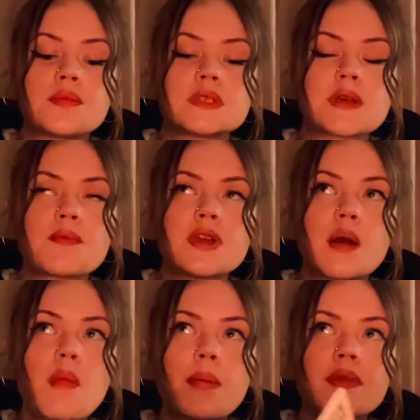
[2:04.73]
Something
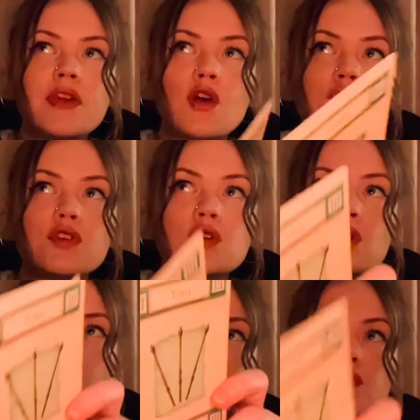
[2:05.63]
come up in the
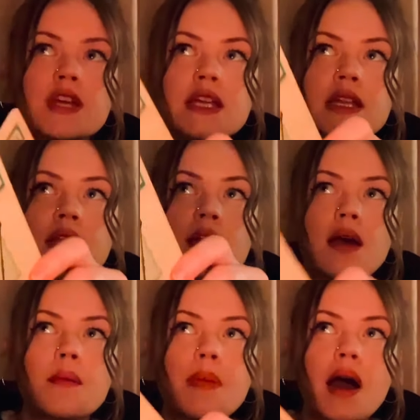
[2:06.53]
Orpheus reading
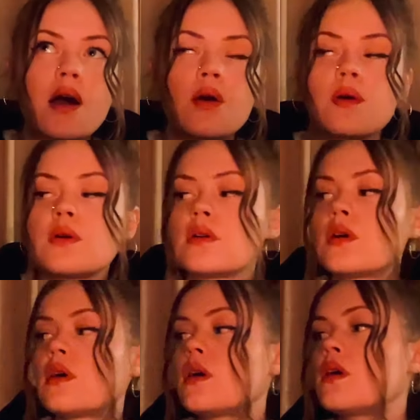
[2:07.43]
about,
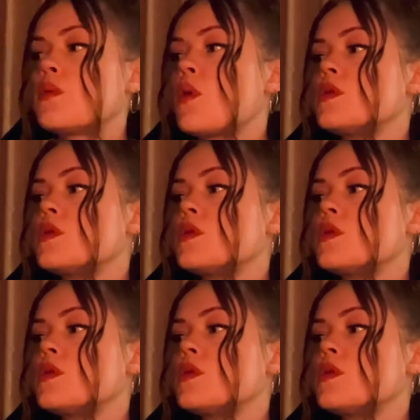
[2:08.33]
what